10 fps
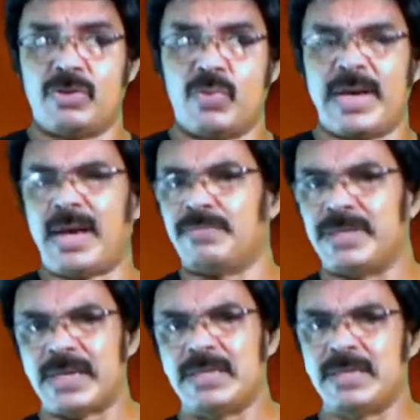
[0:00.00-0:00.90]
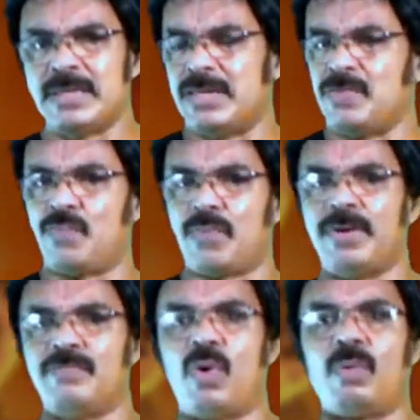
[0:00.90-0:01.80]
We have done
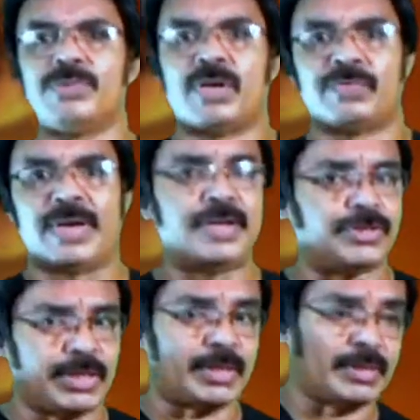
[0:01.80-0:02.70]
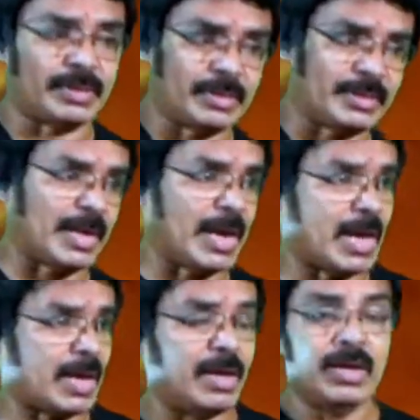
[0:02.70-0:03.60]
different forms of energies,
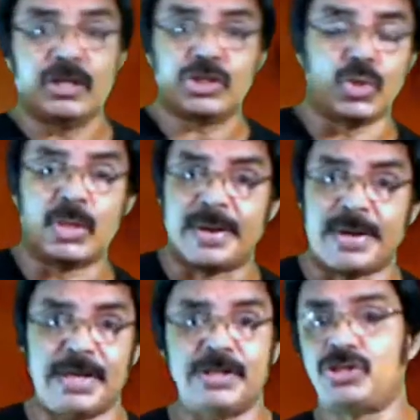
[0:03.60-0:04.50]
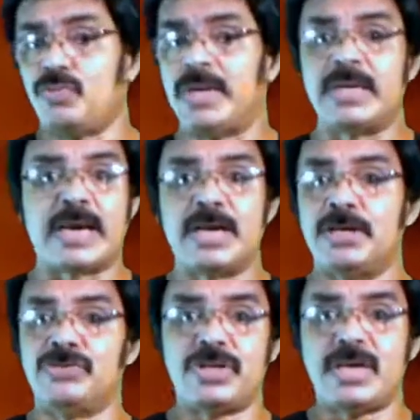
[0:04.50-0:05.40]
say solar energy, wind
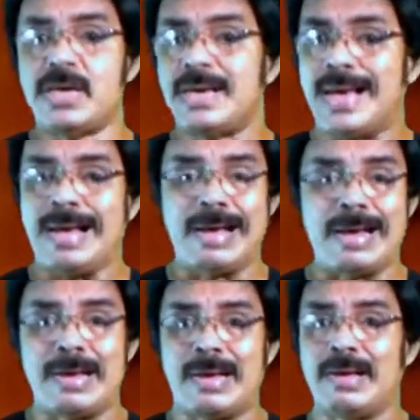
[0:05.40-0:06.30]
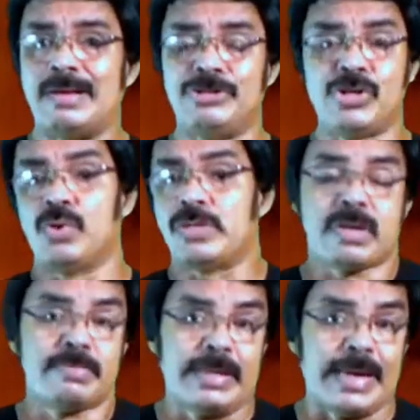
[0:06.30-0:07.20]
energy,
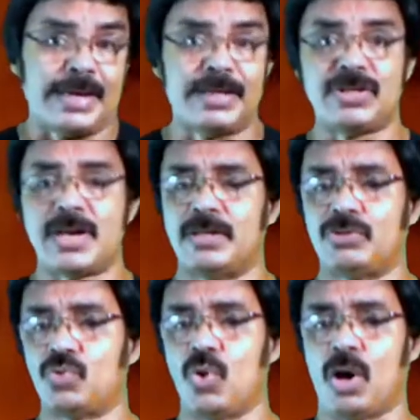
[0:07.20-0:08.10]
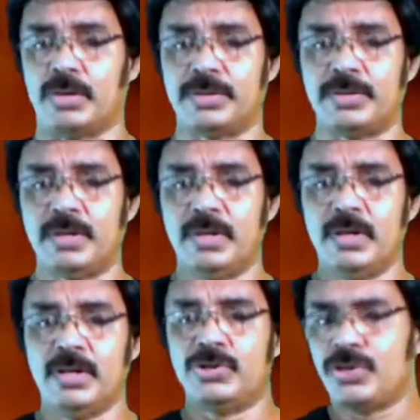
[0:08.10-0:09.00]
geothermal energy, and so on.
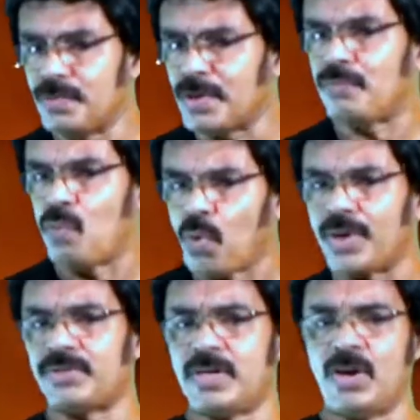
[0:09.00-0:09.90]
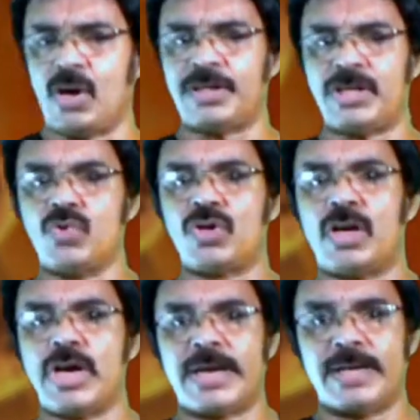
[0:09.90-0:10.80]
Today we are focusing on
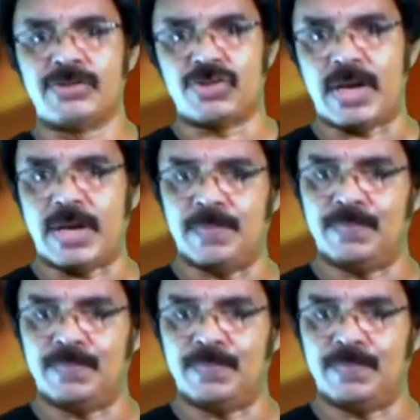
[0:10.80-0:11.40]
nuclear energy.